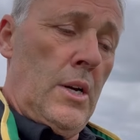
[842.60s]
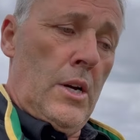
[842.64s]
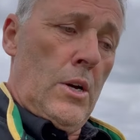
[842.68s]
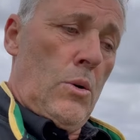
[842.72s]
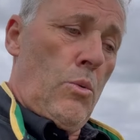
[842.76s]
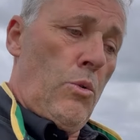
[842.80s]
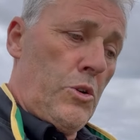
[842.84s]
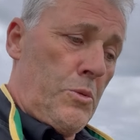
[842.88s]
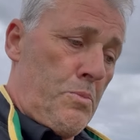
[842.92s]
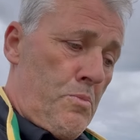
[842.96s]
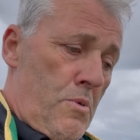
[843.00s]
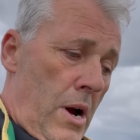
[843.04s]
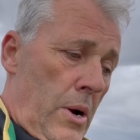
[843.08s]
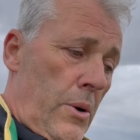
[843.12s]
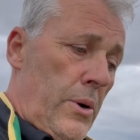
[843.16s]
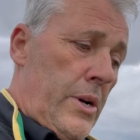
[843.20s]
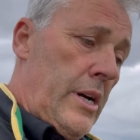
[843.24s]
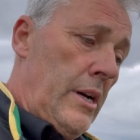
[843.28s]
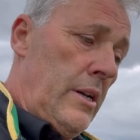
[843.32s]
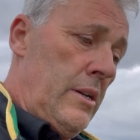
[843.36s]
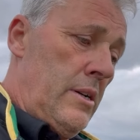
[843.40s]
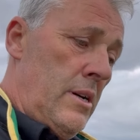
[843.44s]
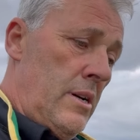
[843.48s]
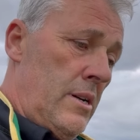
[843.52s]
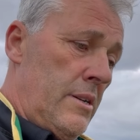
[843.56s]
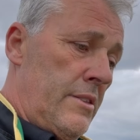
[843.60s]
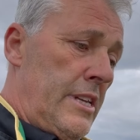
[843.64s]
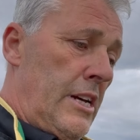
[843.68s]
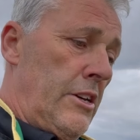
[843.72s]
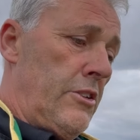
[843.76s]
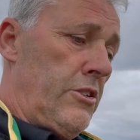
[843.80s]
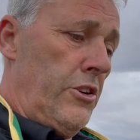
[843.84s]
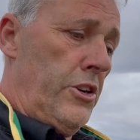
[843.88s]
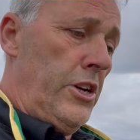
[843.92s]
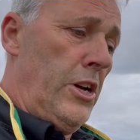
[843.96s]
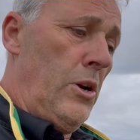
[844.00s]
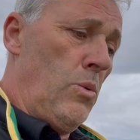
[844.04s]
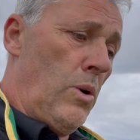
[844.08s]
was broken. There's a
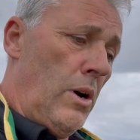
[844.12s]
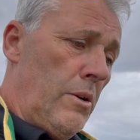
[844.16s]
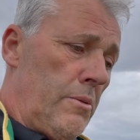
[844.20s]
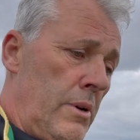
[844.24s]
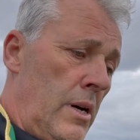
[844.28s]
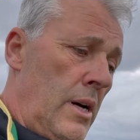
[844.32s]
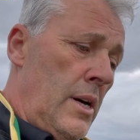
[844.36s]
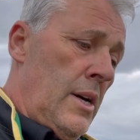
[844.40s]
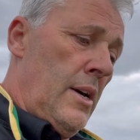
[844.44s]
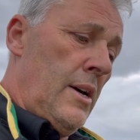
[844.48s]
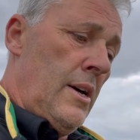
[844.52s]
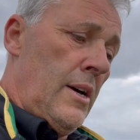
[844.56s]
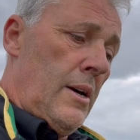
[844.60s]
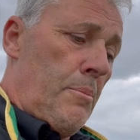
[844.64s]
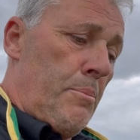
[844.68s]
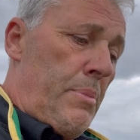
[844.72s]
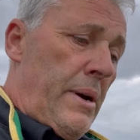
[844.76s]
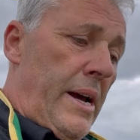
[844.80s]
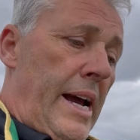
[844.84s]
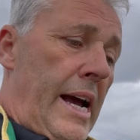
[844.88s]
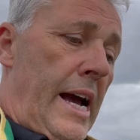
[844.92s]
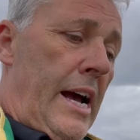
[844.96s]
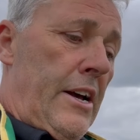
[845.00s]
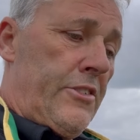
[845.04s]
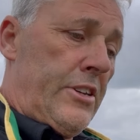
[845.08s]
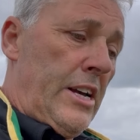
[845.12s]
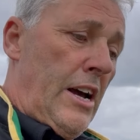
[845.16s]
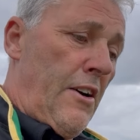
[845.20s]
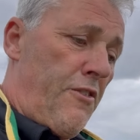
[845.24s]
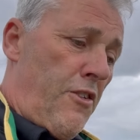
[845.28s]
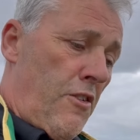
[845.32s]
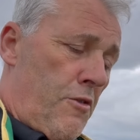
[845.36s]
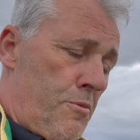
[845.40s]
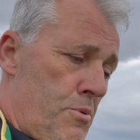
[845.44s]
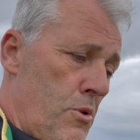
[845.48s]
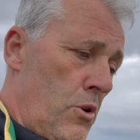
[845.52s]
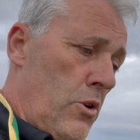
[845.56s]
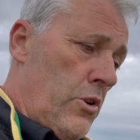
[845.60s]
new one BASF
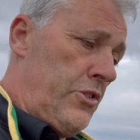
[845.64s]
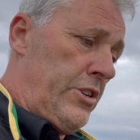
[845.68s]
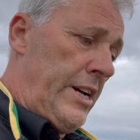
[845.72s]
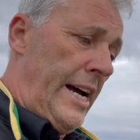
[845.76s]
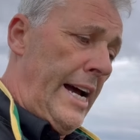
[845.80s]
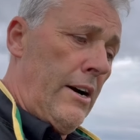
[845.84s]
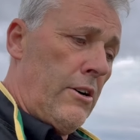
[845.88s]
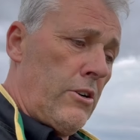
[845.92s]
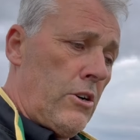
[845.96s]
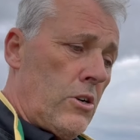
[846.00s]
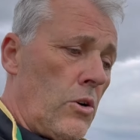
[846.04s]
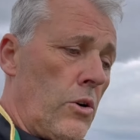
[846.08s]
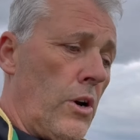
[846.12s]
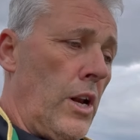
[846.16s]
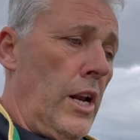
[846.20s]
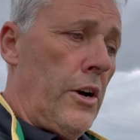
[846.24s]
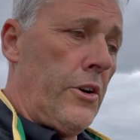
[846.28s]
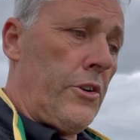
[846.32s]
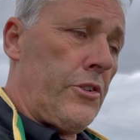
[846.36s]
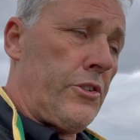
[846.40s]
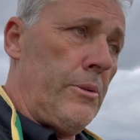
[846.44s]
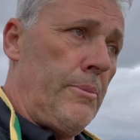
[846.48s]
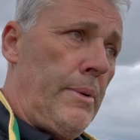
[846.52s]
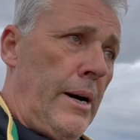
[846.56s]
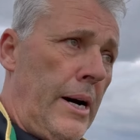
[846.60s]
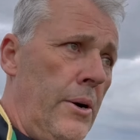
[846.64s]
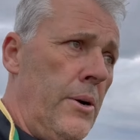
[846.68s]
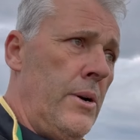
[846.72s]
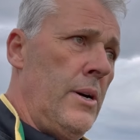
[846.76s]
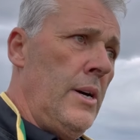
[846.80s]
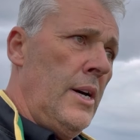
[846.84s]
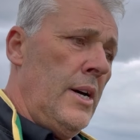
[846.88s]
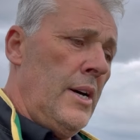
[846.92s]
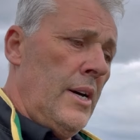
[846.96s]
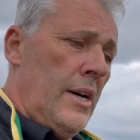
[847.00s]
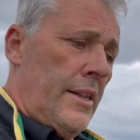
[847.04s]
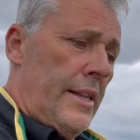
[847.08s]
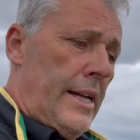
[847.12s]
have brought out called Luximo.
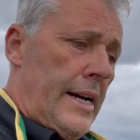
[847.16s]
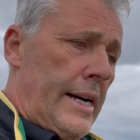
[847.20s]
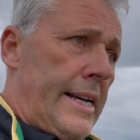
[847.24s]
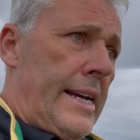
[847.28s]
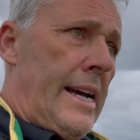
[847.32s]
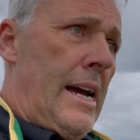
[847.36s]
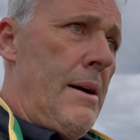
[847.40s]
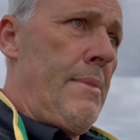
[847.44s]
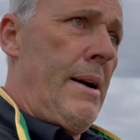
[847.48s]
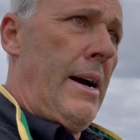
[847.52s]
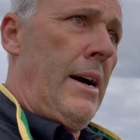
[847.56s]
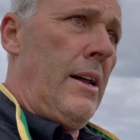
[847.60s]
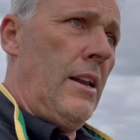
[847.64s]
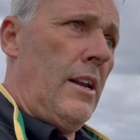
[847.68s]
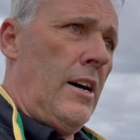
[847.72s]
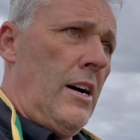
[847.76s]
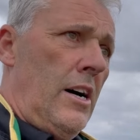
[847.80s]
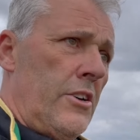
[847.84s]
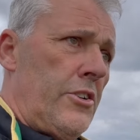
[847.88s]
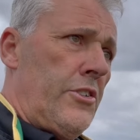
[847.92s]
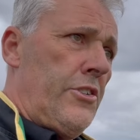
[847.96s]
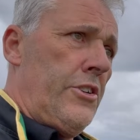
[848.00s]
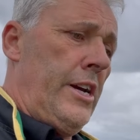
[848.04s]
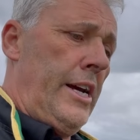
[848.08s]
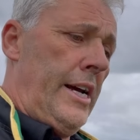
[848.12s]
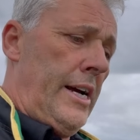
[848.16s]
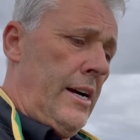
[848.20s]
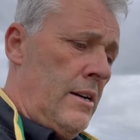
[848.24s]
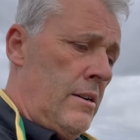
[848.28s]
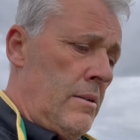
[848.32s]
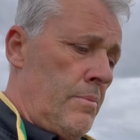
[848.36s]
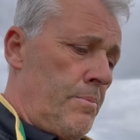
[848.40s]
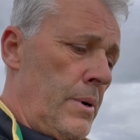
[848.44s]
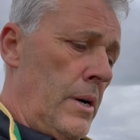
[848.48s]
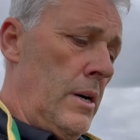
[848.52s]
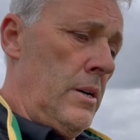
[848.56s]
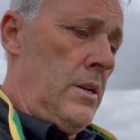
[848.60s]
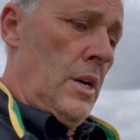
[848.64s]
That came out last year,
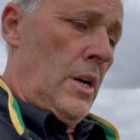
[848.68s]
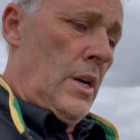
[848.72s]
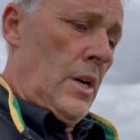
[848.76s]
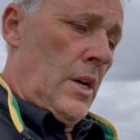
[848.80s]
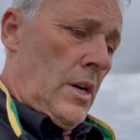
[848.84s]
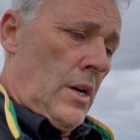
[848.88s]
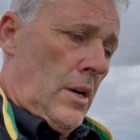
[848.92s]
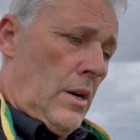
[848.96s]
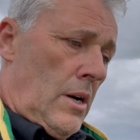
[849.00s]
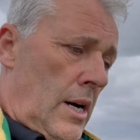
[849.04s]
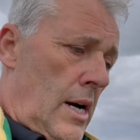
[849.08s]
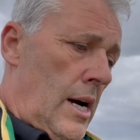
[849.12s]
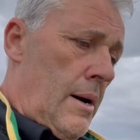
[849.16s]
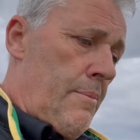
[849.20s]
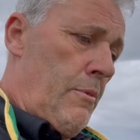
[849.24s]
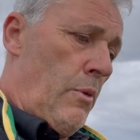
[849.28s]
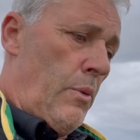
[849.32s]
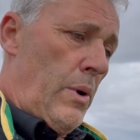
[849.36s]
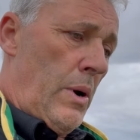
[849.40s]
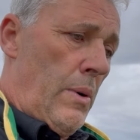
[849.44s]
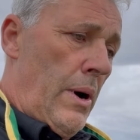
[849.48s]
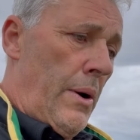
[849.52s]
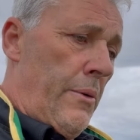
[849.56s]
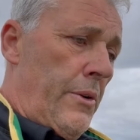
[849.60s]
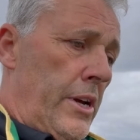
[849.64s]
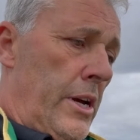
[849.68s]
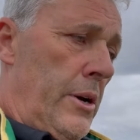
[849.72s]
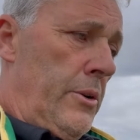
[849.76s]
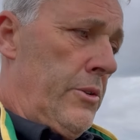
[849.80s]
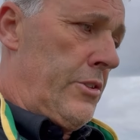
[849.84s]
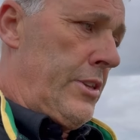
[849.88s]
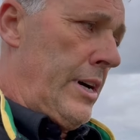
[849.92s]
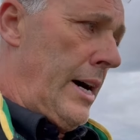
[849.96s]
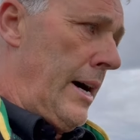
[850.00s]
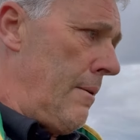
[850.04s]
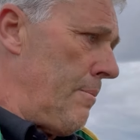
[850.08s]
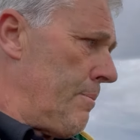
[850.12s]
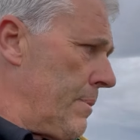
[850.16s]
but we won't use
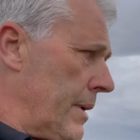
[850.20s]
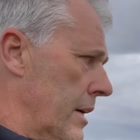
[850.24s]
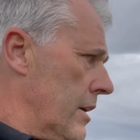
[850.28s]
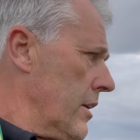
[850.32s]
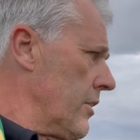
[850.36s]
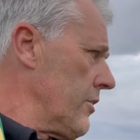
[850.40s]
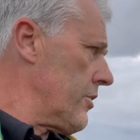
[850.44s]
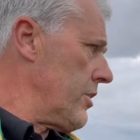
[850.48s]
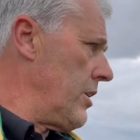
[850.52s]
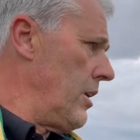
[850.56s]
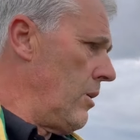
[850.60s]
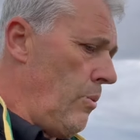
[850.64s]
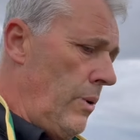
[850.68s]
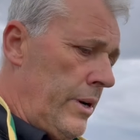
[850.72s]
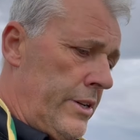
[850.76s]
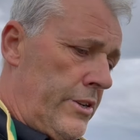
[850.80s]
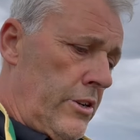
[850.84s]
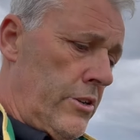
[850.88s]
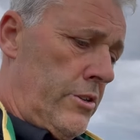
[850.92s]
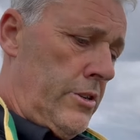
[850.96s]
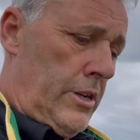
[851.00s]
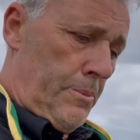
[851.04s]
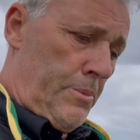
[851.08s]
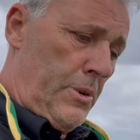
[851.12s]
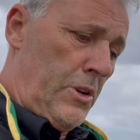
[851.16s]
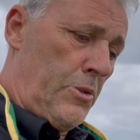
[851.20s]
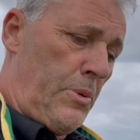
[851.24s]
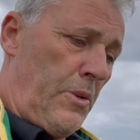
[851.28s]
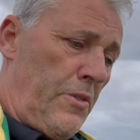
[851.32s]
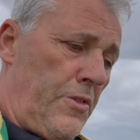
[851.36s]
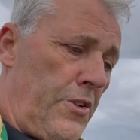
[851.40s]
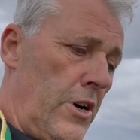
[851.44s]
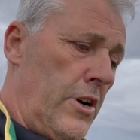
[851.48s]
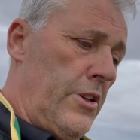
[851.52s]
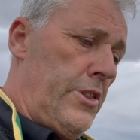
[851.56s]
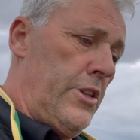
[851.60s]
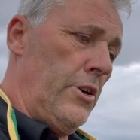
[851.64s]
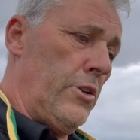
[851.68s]
that because I just
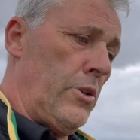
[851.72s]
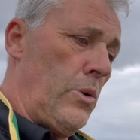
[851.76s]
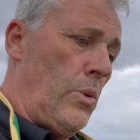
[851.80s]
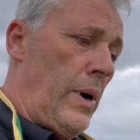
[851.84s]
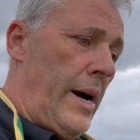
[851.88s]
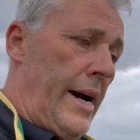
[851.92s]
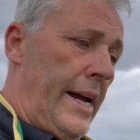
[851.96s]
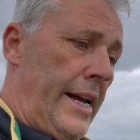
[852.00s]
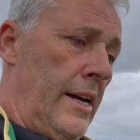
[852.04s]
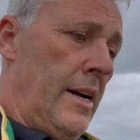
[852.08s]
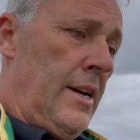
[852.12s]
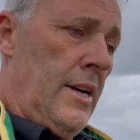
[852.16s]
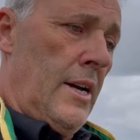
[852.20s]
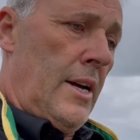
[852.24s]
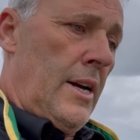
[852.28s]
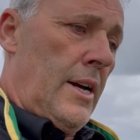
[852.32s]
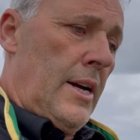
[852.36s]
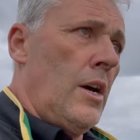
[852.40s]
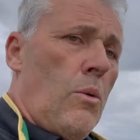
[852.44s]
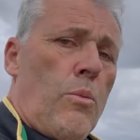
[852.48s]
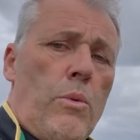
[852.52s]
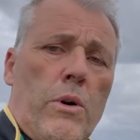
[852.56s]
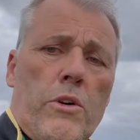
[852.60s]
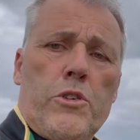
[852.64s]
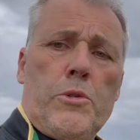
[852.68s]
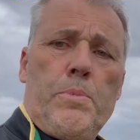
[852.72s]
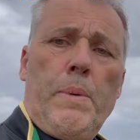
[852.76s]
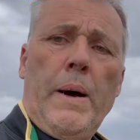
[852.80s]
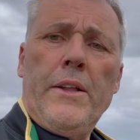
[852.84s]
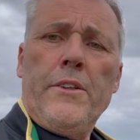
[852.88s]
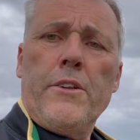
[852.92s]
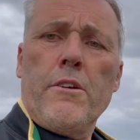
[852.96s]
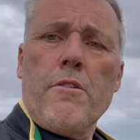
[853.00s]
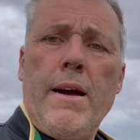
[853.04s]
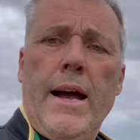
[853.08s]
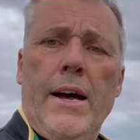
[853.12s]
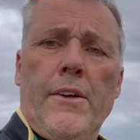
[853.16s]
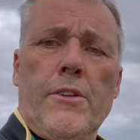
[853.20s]
prefer the other way. We'll spend
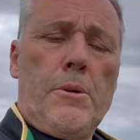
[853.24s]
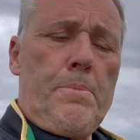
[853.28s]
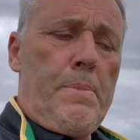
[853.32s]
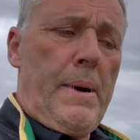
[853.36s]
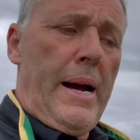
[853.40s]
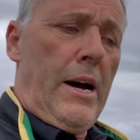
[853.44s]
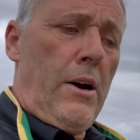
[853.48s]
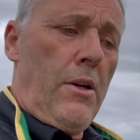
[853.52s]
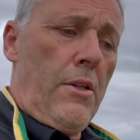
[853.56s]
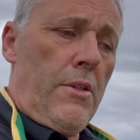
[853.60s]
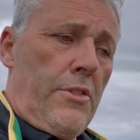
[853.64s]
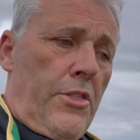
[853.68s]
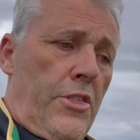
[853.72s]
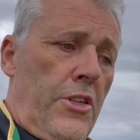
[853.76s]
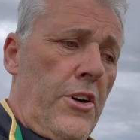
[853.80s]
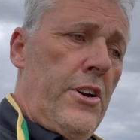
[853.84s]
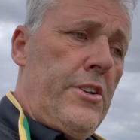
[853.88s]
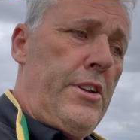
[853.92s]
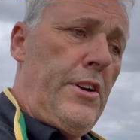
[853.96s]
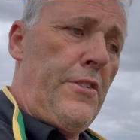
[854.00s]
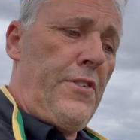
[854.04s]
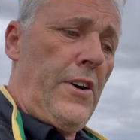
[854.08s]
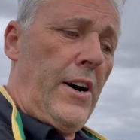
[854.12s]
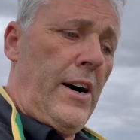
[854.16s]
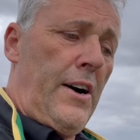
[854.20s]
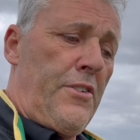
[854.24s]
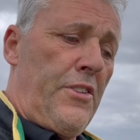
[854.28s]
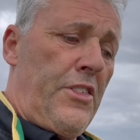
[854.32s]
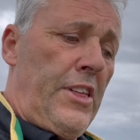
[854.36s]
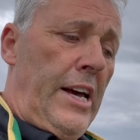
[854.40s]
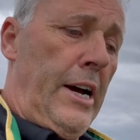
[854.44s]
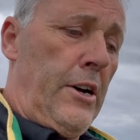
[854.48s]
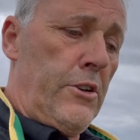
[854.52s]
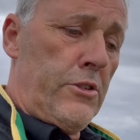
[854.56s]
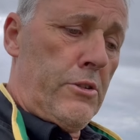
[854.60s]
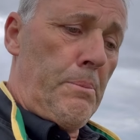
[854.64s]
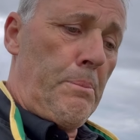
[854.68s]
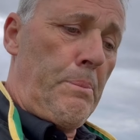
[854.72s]
around about
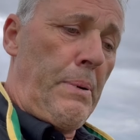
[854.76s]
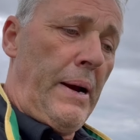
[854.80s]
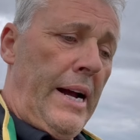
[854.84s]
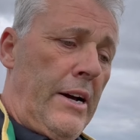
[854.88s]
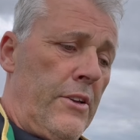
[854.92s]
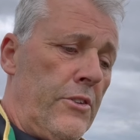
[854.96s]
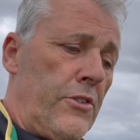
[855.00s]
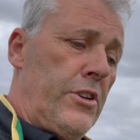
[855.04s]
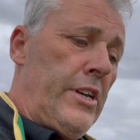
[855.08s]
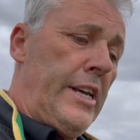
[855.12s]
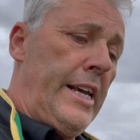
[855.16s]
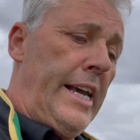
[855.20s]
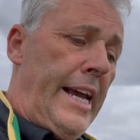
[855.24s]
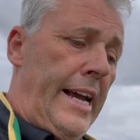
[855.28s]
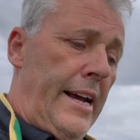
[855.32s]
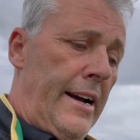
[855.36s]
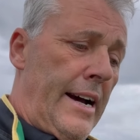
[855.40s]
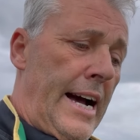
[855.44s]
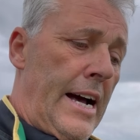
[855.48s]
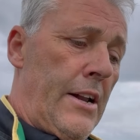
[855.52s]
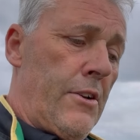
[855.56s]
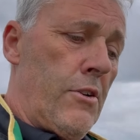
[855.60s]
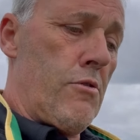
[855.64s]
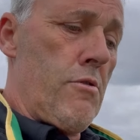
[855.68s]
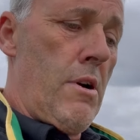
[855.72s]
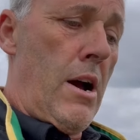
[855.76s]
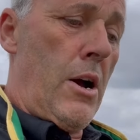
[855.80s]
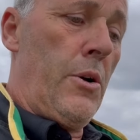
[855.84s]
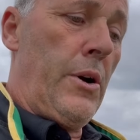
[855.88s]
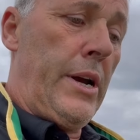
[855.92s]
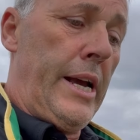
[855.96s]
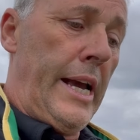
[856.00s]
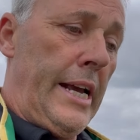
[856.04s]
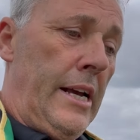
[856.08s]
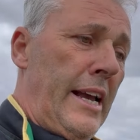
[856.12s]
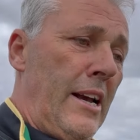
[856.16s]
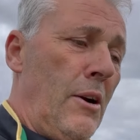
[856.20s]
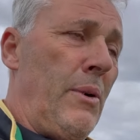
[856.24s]
£35,000 a year hand
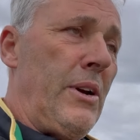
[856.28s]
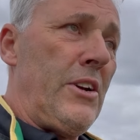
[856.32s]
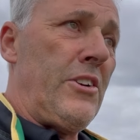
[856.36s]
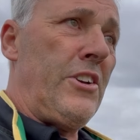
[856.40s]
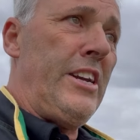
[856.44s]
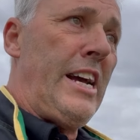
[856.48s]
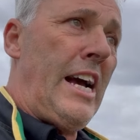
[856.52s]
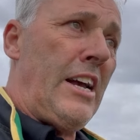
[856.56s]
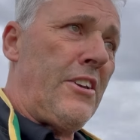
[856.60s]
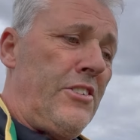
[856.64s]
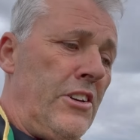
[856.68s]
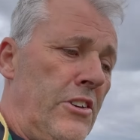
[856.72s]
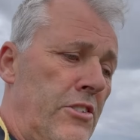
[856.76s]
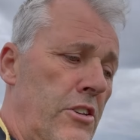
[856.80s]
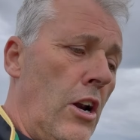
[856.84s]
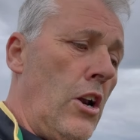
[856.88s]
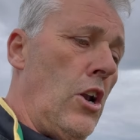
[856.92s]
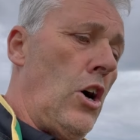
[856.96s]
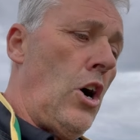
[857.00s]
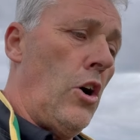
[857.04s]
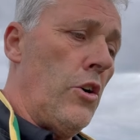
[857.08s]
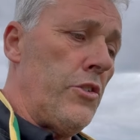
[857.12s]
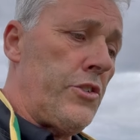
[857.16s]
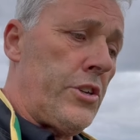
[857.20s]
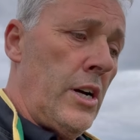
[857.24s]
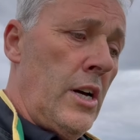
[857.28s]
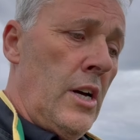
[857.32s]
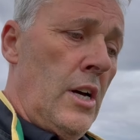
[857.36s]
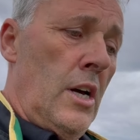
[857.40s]
roguing, which, yes, is a lot,